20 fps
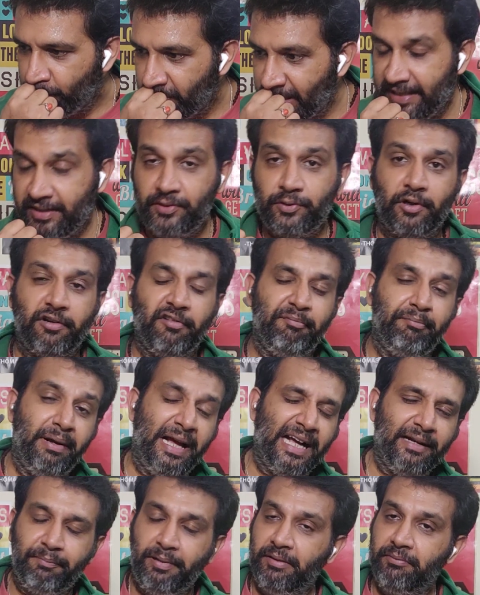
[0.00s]
any sort of
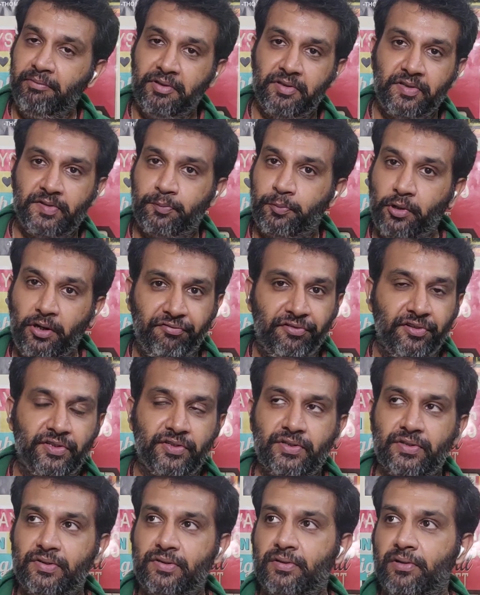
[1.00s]
back payments,
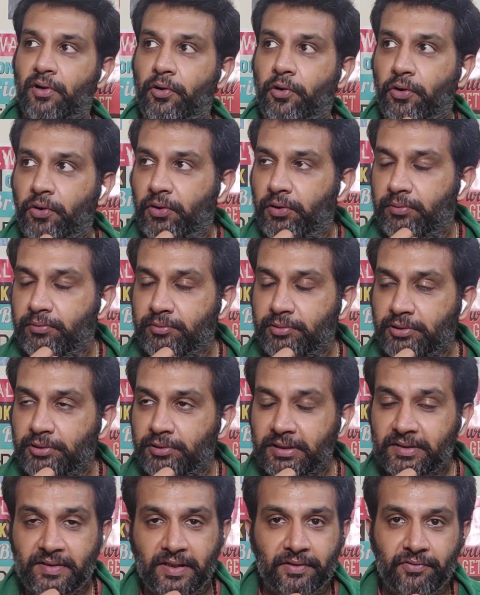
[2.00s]
profits, or
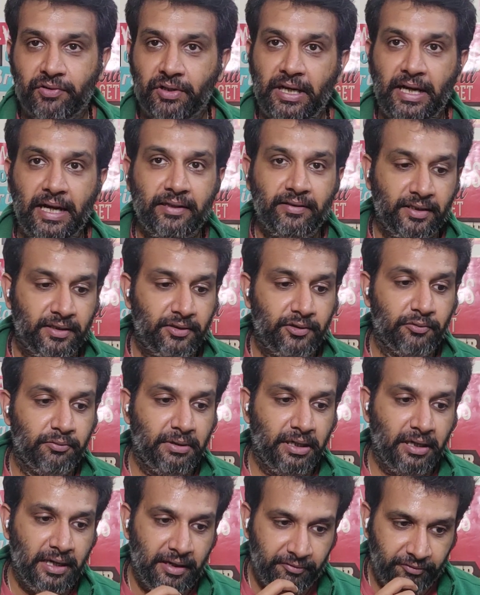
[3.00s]
etc. I think you
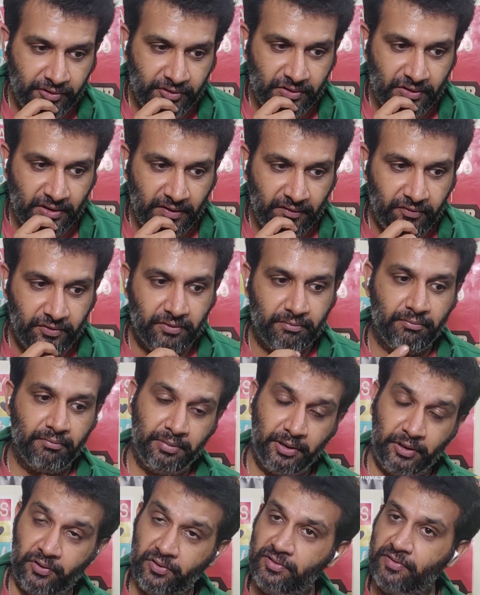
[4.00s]
may have received
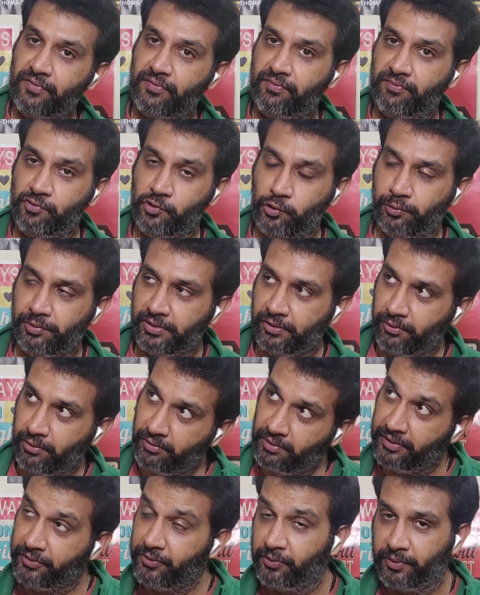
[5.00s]
because of Jupiter going
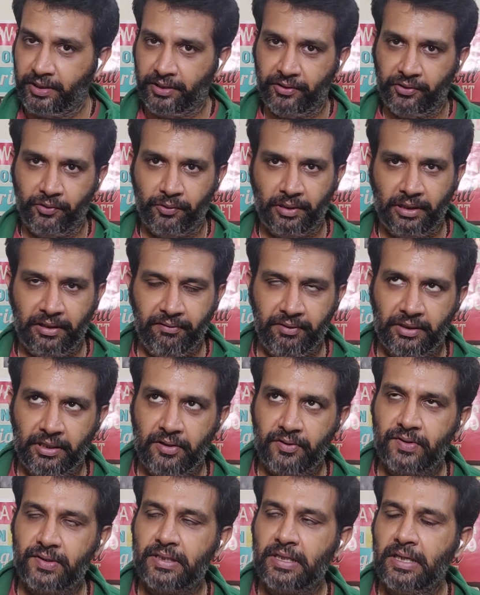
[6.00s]
retrograde in your 11th
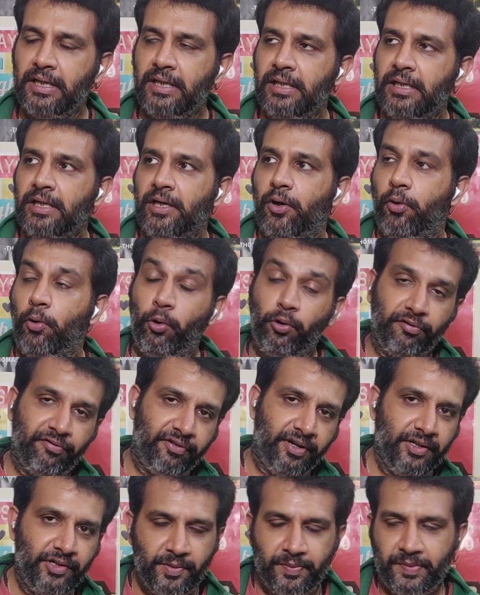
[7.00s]
house. Old
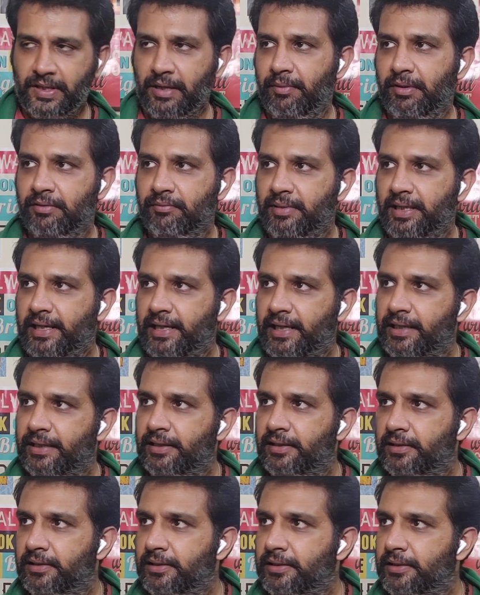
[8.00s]
friendships coming back.
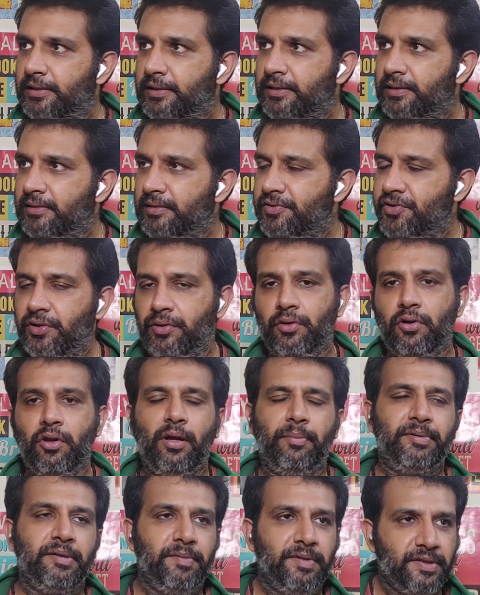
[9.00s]
A general
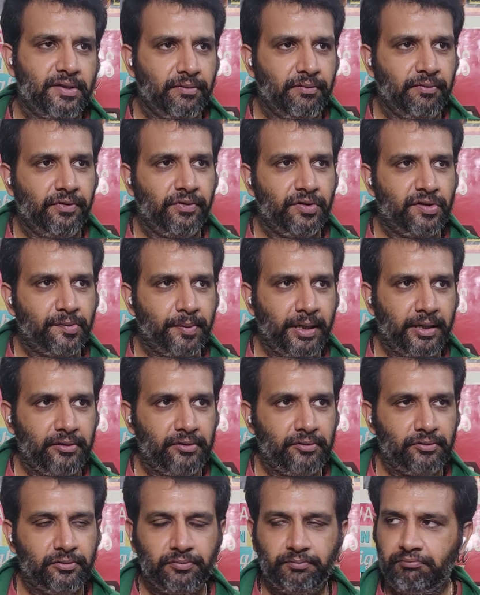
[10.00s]
optimism with respect
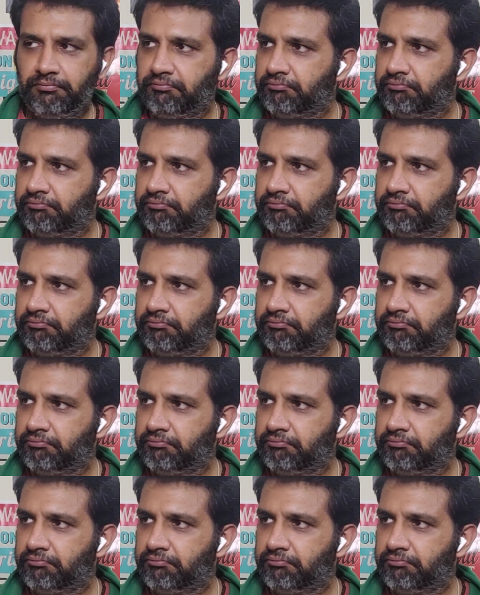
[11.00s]
to